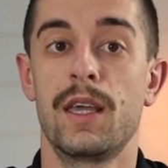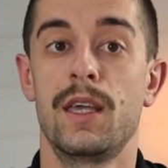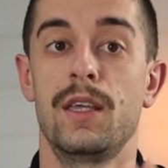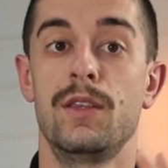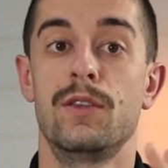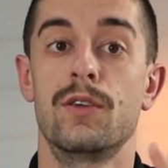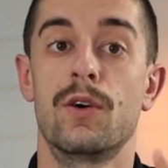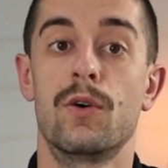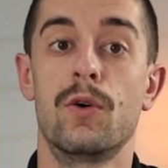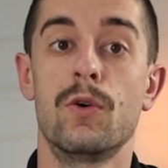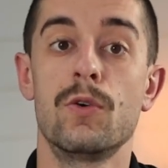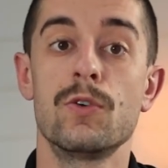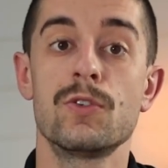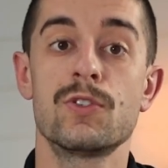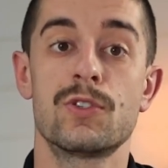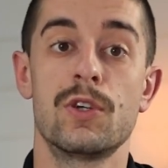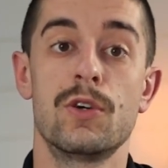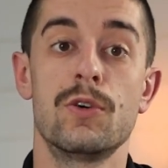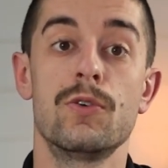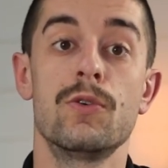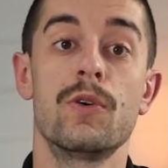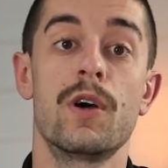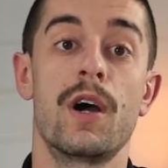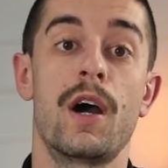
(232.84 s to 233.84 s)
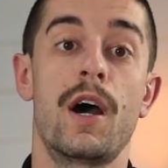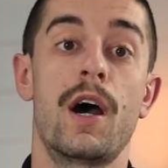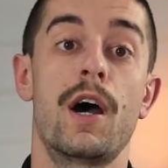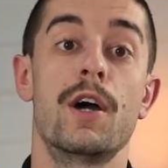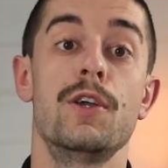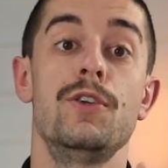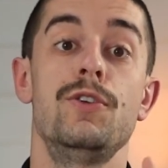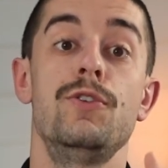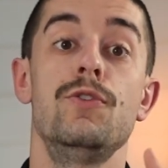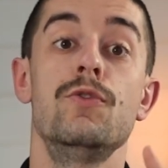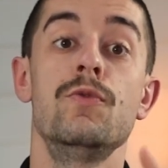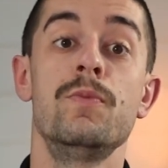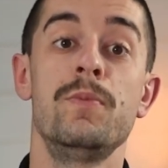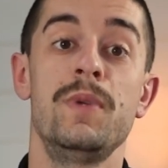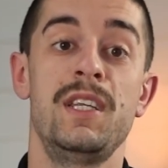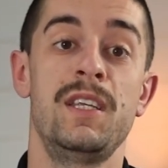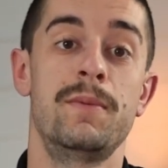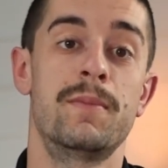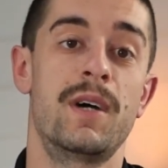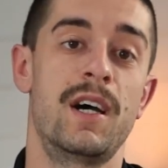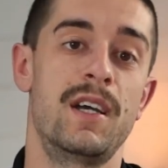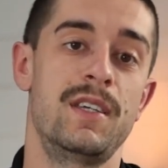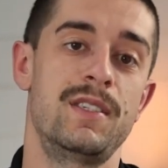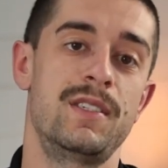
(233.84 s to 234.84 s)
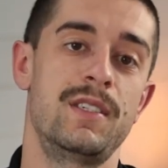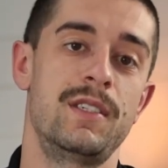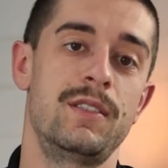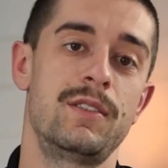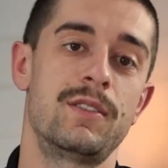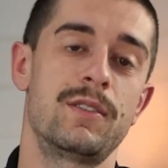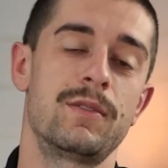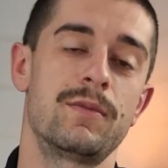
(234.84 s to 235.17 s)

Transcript: and also how you minimize it.